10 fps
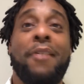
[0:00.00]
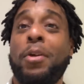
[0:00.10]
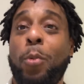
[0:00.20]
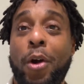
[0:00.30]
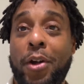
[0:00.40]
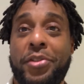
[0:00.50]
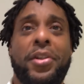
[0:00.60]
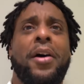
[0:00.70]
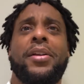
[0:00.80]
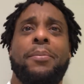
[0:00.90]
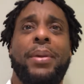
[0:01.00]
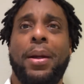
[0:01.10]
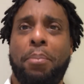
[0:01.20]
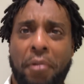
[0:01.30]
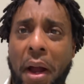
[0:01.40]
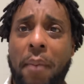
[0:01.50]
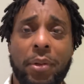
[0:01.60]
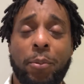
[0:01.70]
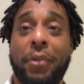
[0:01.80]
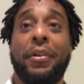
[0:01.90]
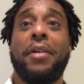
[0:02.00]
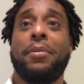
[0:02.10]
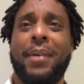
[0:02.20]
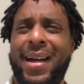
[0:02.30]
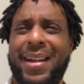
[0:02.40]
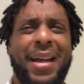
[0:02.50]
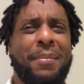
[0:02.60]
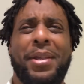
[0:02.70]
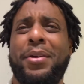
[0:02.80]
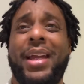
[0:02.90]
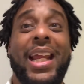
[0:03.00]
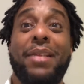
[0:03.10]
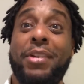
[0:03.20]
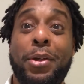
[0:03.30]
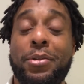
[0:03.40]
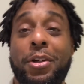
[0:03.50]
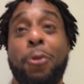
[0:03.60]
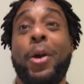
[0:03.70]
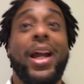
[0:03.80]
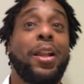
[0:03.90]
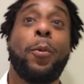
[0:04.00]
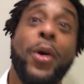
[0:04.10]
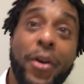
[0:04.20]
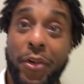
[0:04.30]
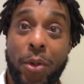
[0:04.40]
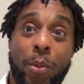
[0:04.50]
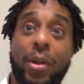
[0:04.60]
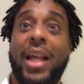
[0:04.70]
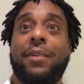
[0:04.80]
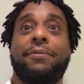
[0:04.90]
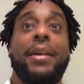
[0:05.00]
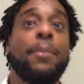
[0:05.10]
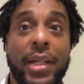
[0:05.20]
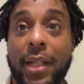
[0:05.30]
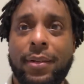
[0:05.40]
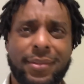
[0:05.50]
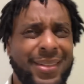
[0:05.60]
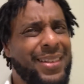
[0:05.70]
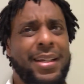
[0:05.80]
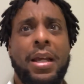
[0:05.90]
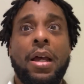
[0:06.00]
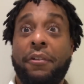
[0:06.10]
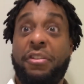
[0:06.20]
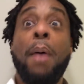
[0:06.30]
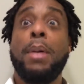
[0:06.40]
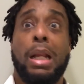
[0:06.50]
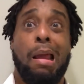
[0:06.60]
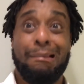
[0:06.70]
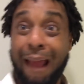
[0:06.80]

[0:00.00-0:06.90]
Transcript: word is starting to be a problem with everybody. I mean, you can't even use a regular word no more, like feminine. Feminine?